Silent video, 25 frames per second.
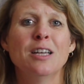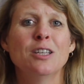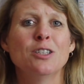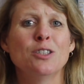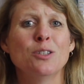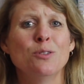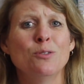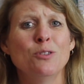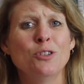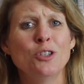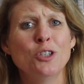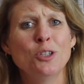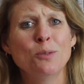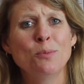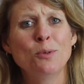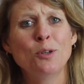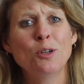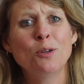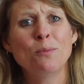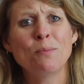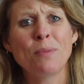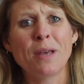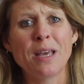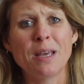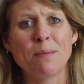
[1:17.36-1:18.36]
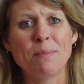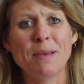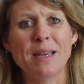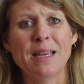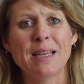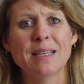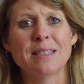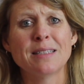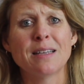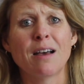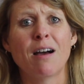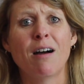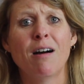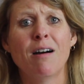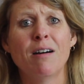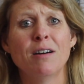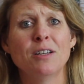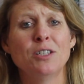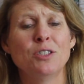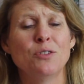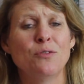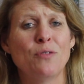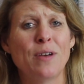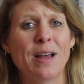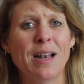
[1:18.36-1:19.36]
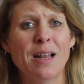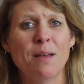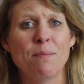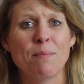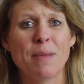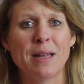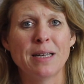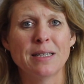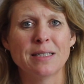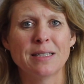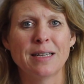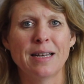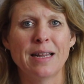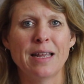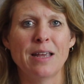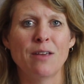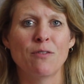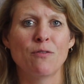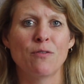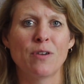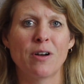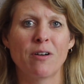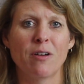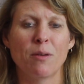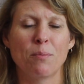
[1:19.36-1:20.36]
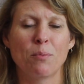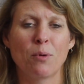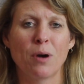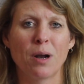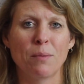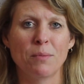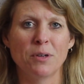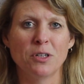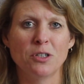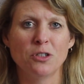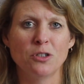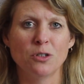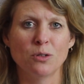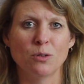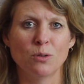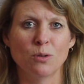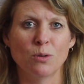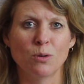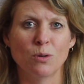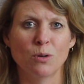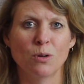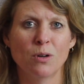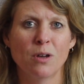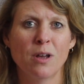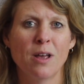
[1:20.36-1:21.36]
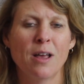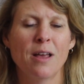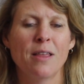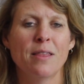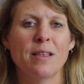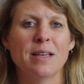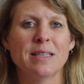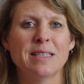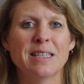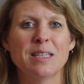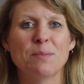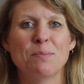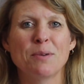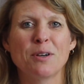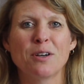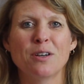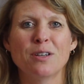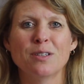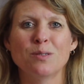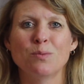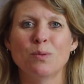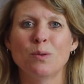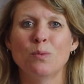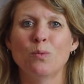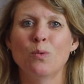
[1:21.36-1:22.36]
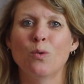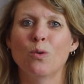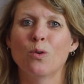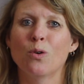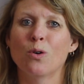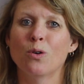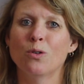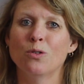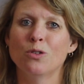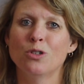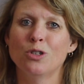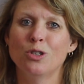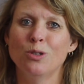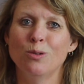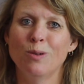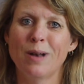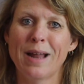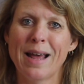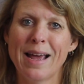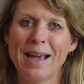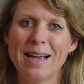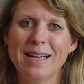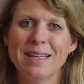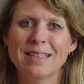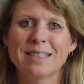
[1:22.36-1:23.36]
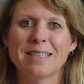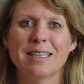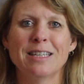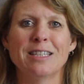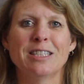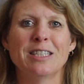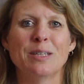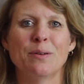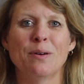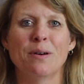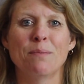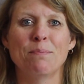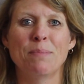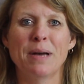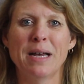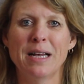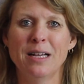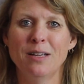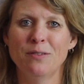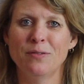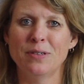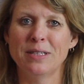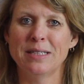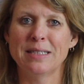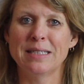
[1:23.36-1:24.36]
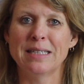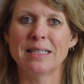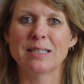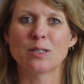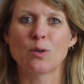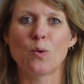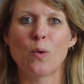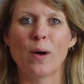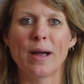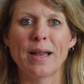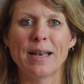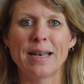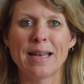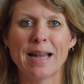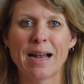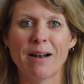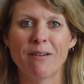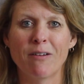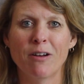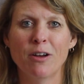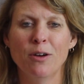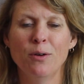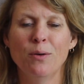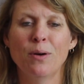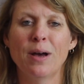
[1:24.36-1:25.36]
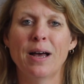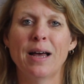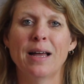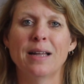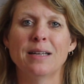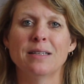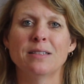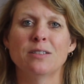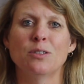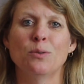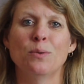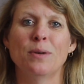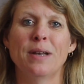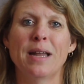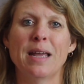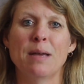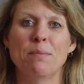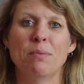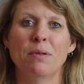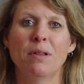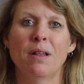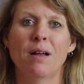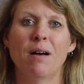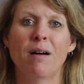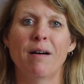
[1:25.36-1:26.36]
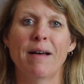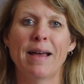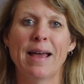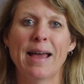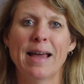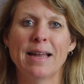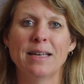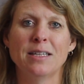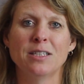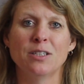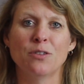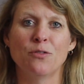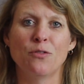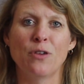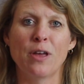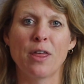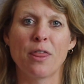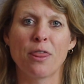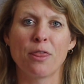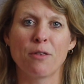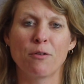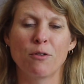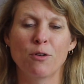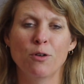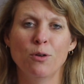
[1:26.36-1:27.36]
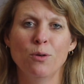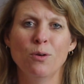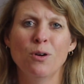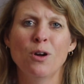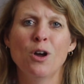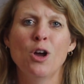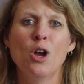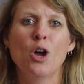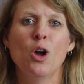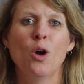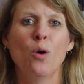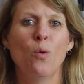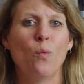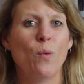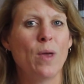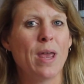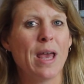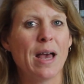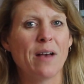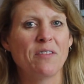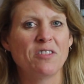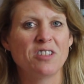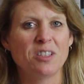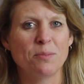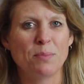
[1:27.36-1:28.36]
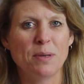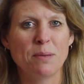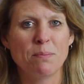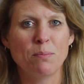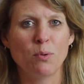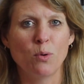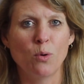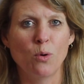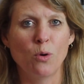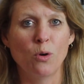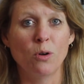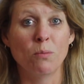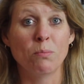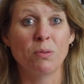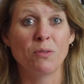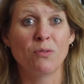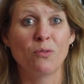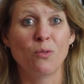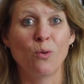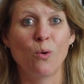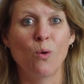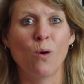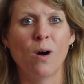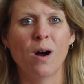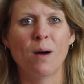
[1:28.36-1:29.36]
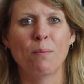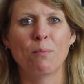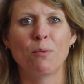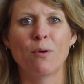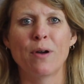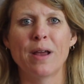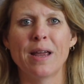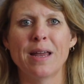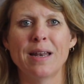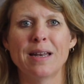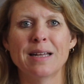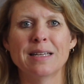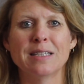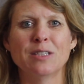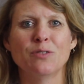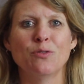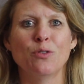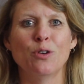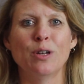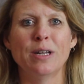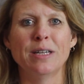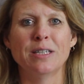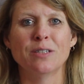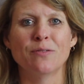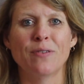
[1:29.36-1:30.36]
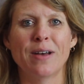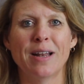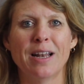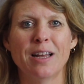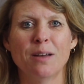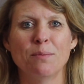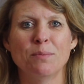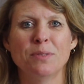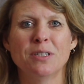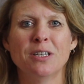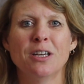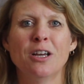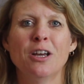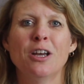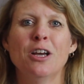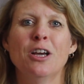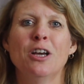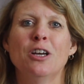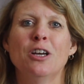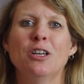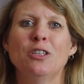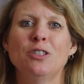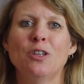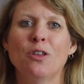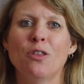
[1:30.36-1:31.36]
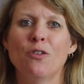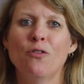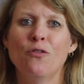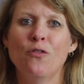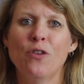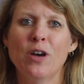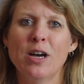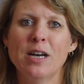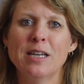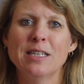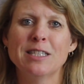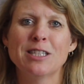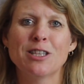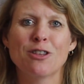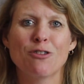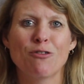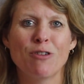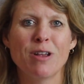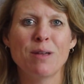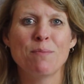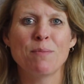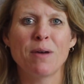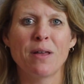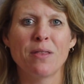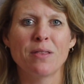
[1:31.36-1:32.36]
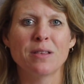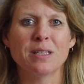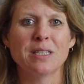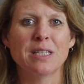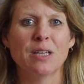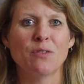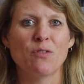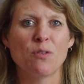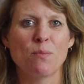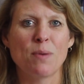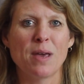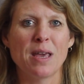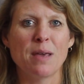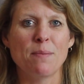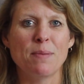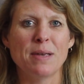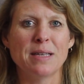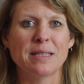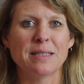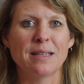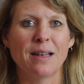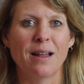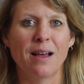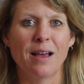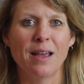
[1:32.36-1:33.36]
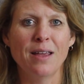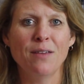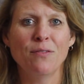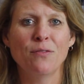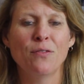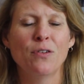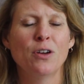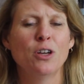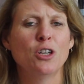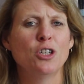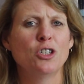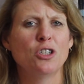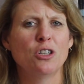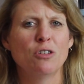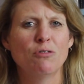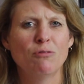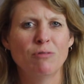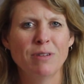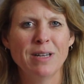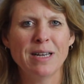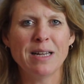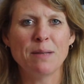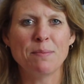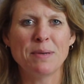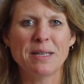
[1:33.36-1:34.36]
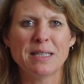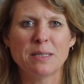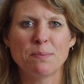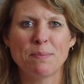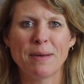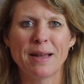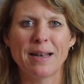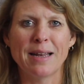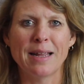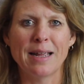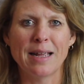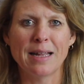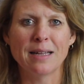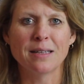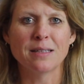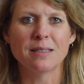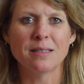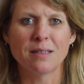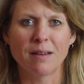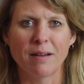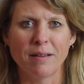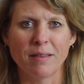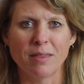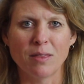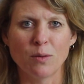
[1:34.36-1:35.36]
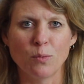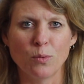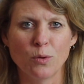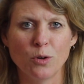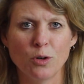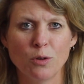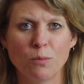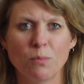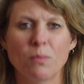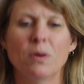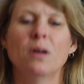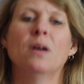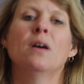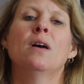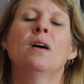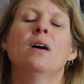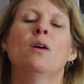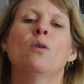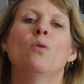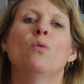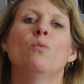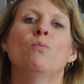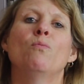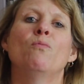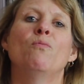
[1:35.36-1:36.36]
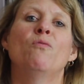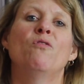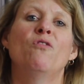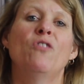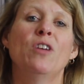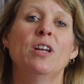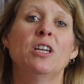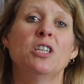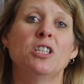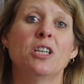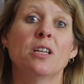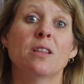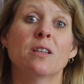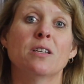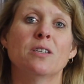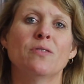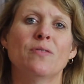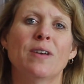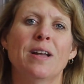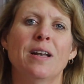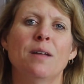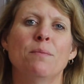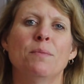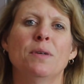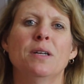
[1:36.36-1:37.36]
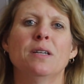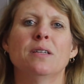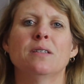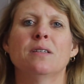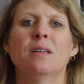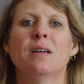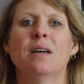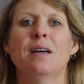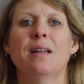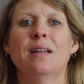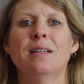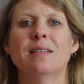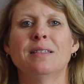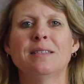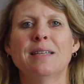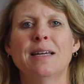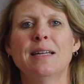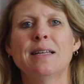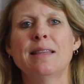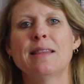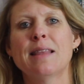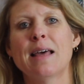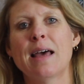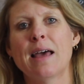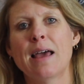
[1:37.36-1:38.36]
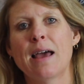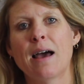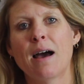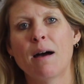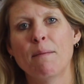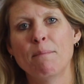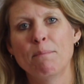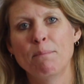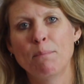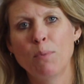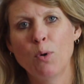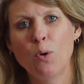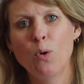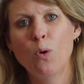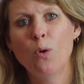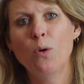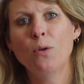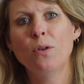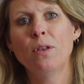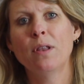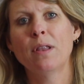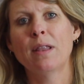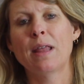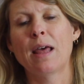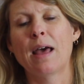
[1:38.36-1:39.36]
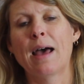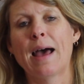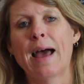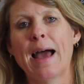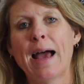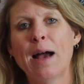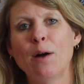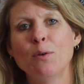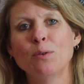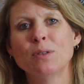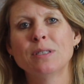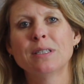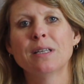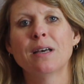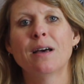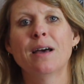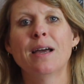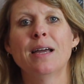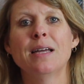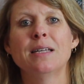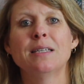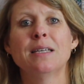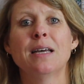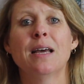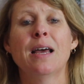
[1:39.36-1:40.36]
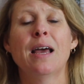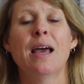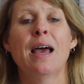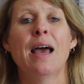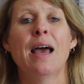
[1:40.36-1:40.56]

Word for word: So newborn babies are developmentally very premature. This is because we walk on two legs, and so our pelvis is quite narrow, and to enable our head to fit through, we have to be born before our brain is fully developed. So the first three months of a baby's life should really be spent inside the womb, finishing the development, and instead they're born, they're outside,